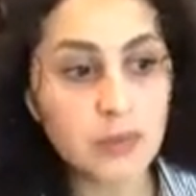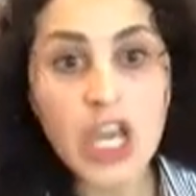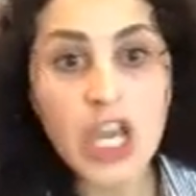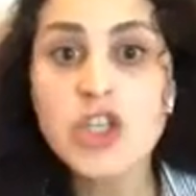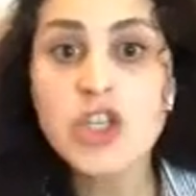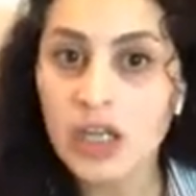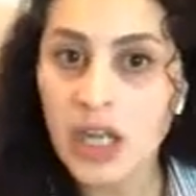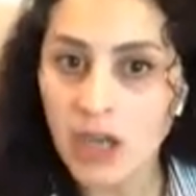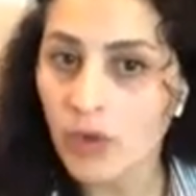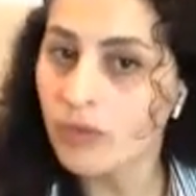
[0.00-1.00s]
change their
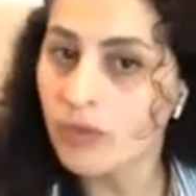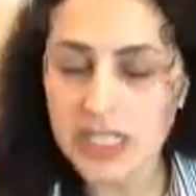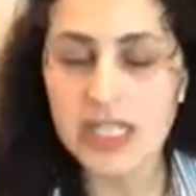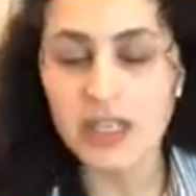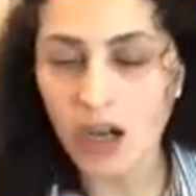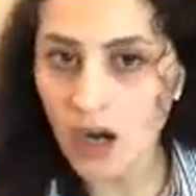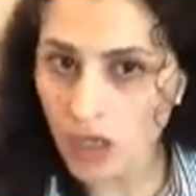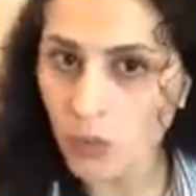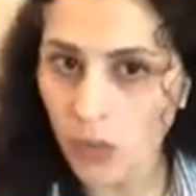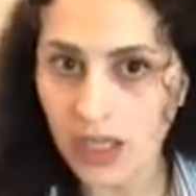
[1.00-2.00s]
life, obviously in a
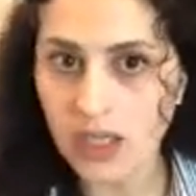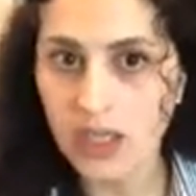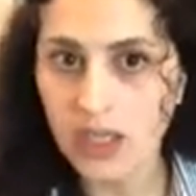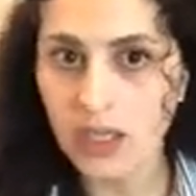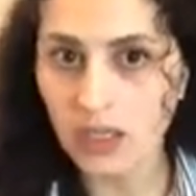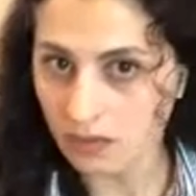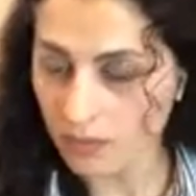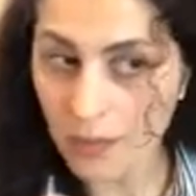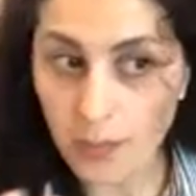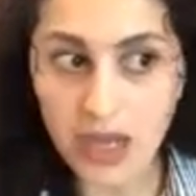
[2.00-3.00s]
hard way,
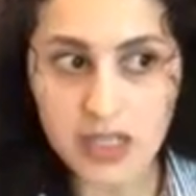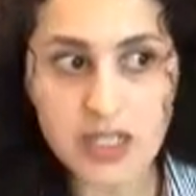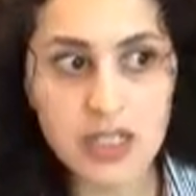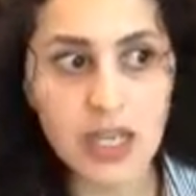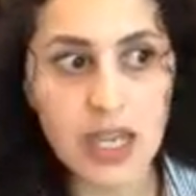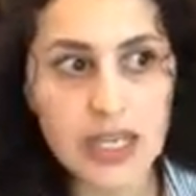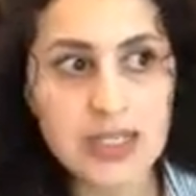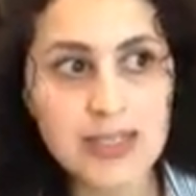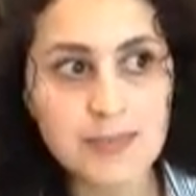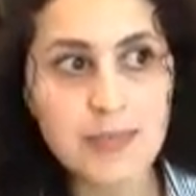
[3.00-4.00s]
but
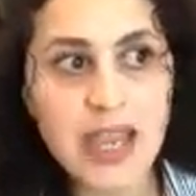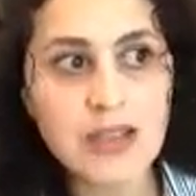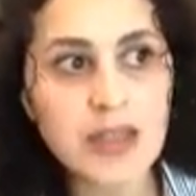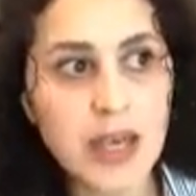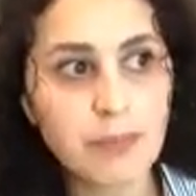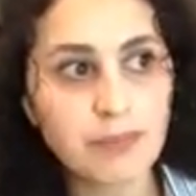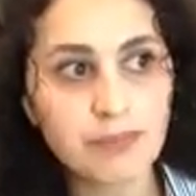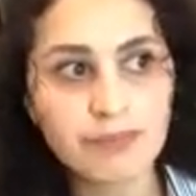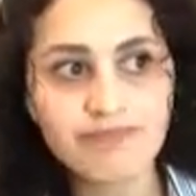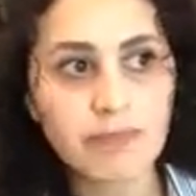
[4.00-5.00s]
it's made them,
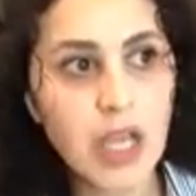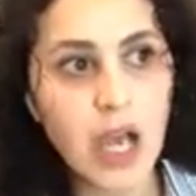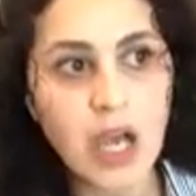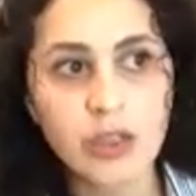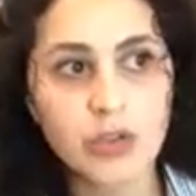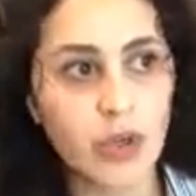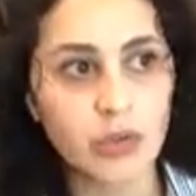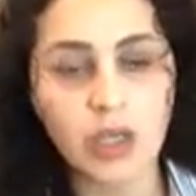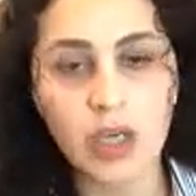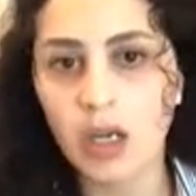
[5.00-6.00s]
I don't know,